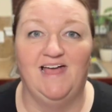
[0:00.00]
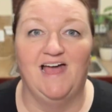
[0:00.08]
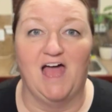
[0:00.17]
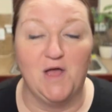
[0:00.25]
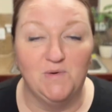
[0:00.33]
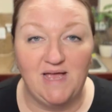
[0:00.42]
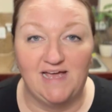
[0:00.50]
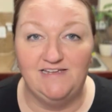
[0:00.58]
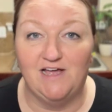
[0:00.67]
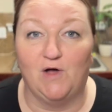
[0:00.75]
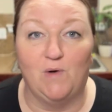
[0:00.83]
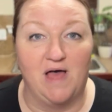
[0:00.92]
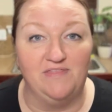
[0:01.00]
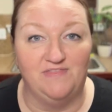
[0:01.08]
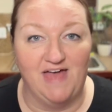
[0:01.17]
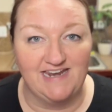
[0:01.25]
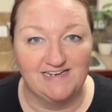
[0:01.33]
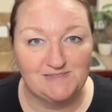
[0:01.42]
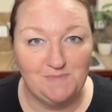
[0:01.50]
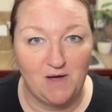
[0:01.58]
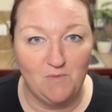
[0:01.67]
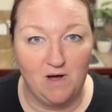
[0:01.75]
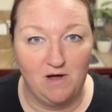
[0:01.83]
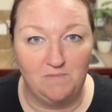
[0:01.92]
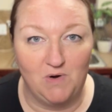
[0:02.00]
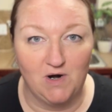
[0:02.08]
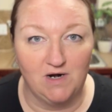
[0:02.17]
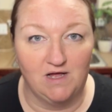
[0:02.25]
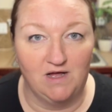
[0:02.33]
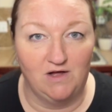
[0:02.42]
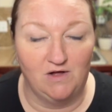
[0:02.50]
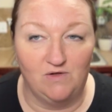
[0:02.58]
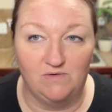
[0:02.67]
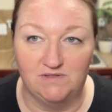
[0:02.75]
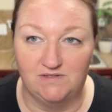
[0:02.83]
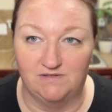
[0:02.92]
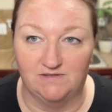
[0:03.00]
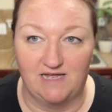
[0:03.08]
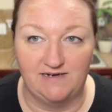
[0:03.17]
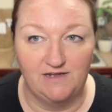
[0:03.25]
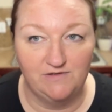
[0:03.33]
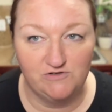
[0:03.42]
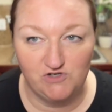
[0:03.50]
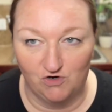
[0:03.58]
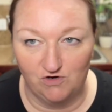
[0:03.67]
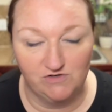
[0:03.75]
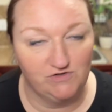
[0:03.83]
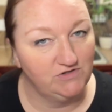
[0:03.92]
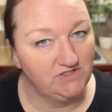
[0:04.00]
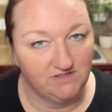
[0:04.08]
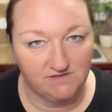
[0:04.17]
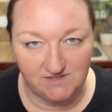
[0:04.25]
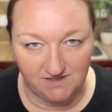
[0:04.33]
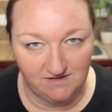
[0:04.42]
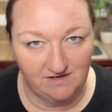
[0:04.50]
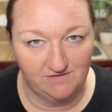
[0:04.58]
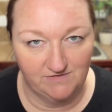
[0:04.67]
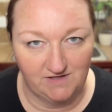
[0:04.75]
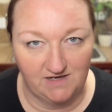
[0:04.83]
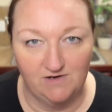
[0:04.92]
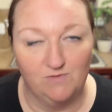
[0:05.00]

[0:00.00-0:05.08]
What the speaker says: Okay, y'all, that is my Walmart haul. Look, I know the jars are still sitting over there.